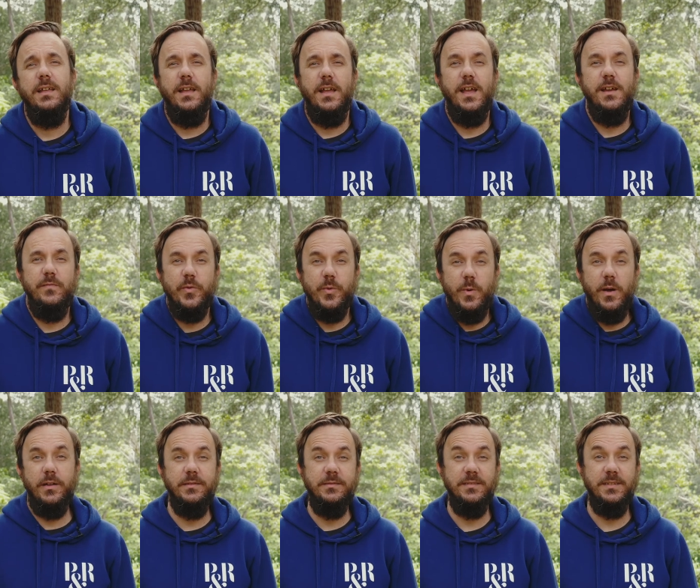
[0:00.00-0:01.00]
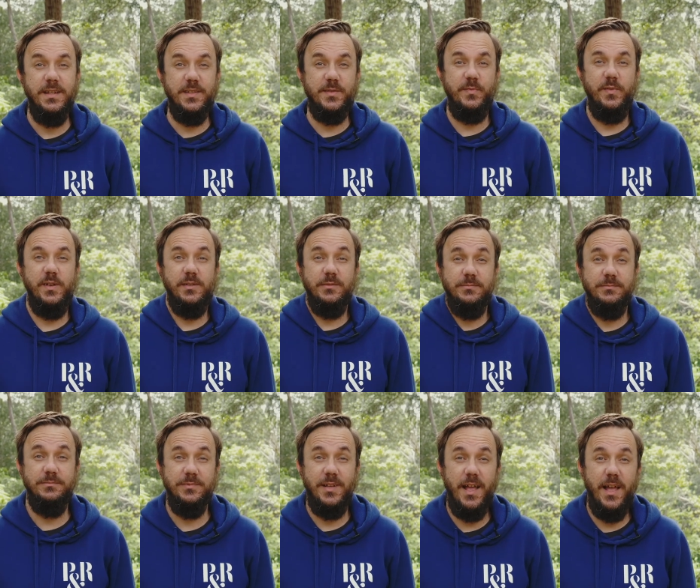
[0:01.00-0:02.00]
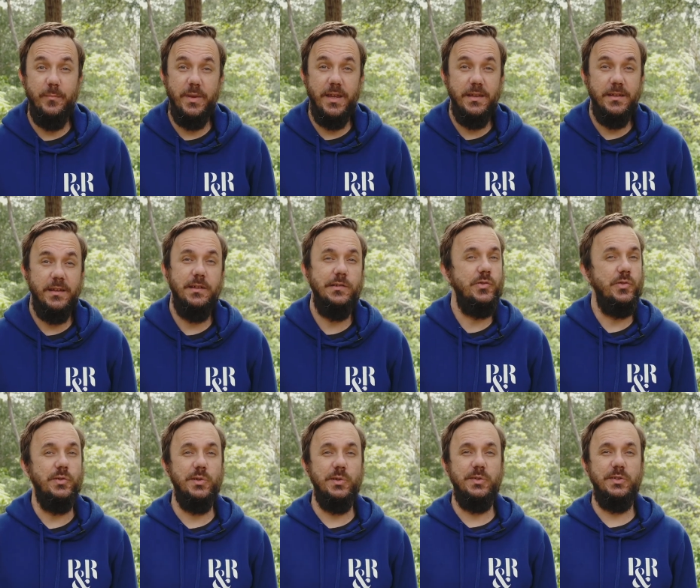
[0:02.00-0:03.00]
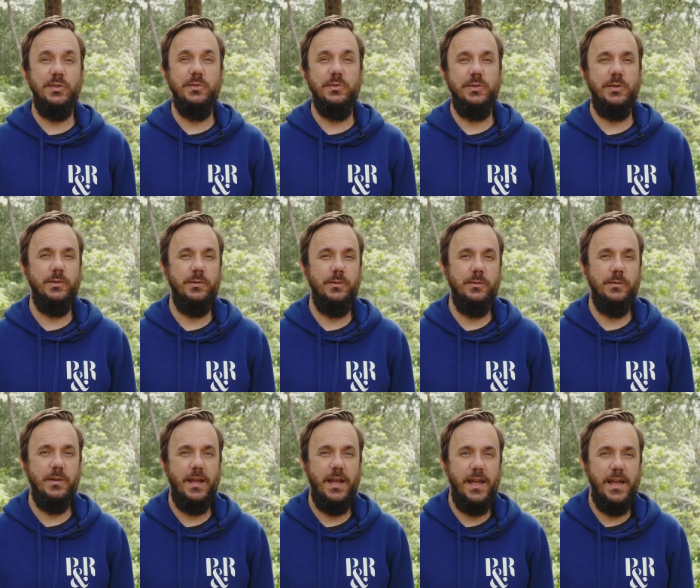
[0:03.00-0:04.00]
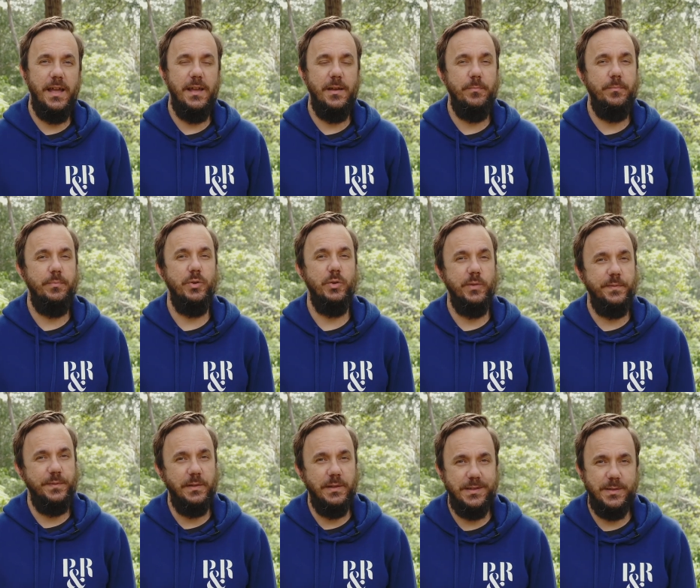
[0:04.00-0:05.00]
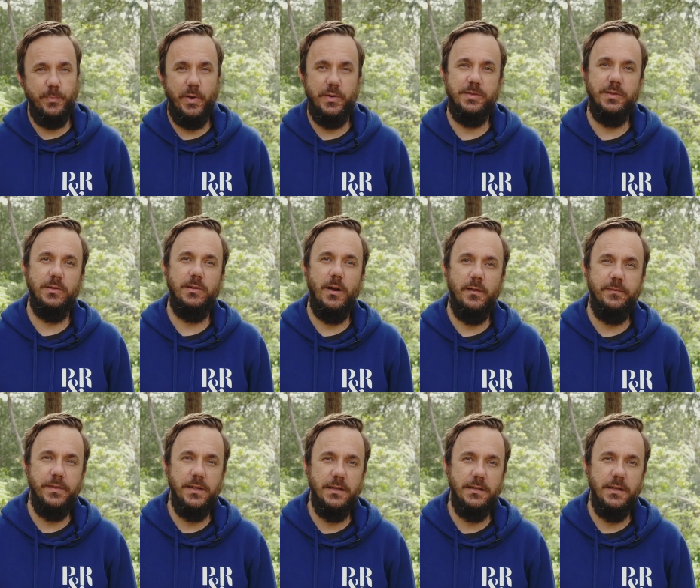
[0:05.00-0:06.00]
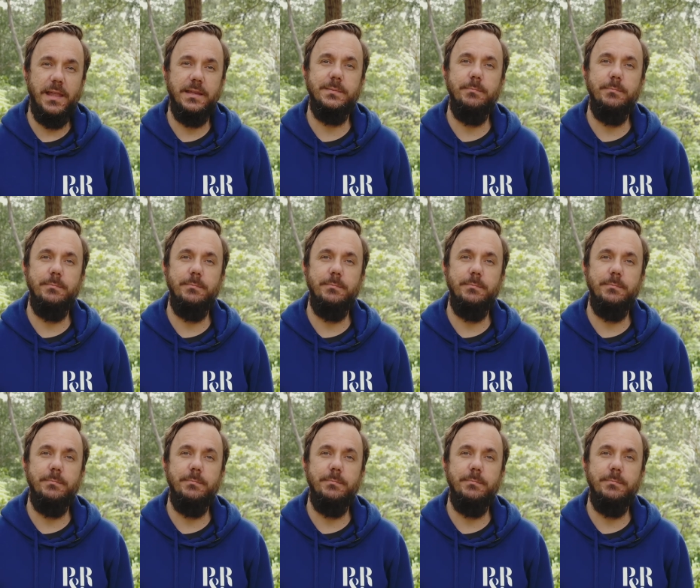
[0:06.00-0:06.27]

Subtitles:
Hey everyone, it's Phil. I'm here to introduce you to a beautiful espresso coffee, Las